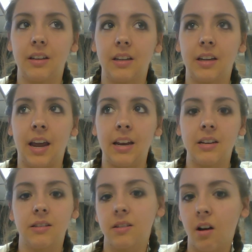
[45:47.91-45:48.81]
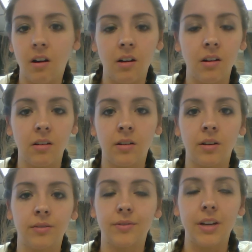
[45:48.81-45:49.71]
cadence call
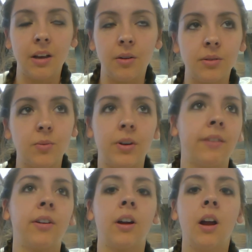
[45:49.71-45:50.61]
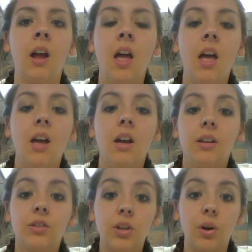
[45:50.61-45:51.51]
or yells, whatever.
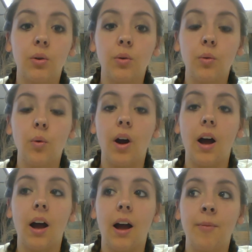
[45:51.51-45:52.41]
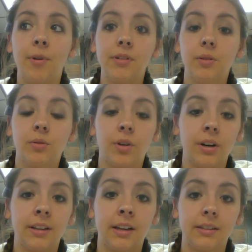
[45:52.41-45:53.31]
So I'm also
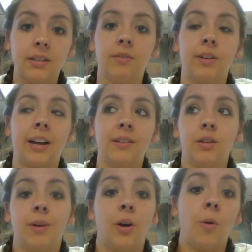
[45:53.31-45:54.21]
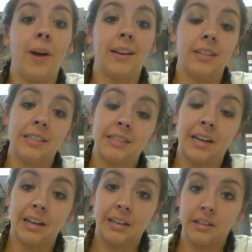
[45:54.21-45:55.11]
learning that stuff. I have to do my OPAT test, and I
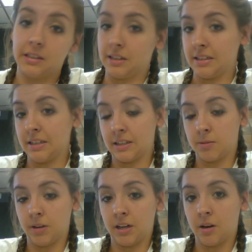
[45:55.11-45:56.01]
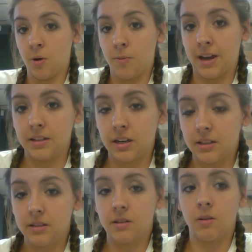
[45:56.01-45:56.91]
can explain an OPAT
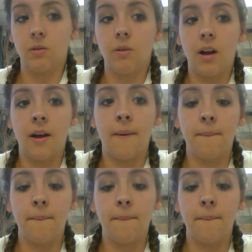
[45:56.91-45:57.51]
test. So I